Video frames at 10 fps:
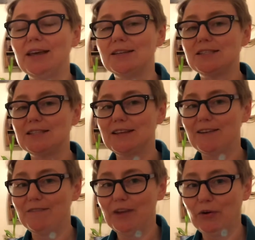is
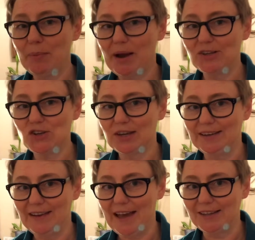very much
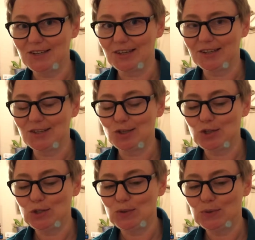connected
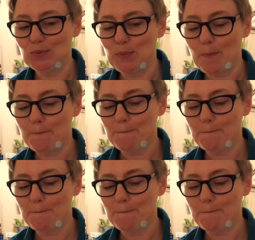to